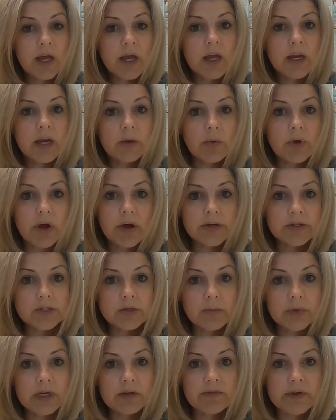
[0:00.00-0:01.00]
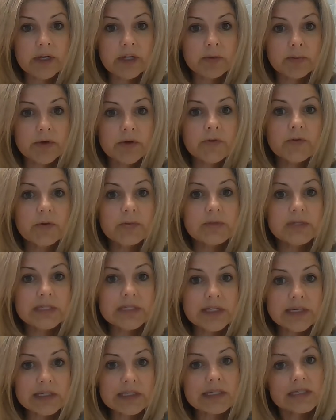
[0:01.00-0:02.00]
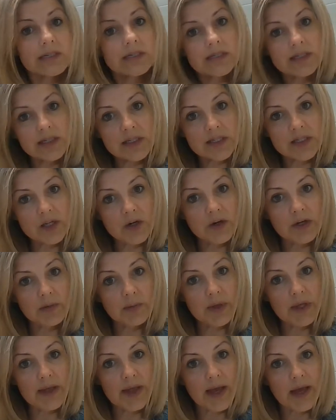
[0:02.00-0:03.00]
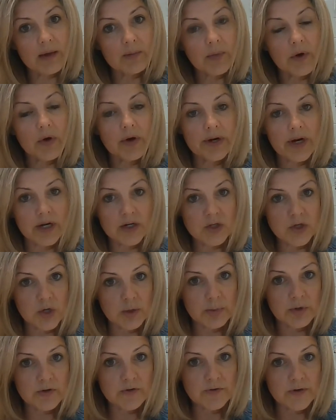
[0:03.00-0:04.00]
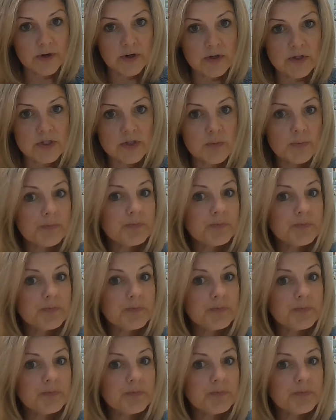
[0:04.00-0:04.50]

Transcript: And I will also be available from 6 to 6:30 p.m. on October 1st,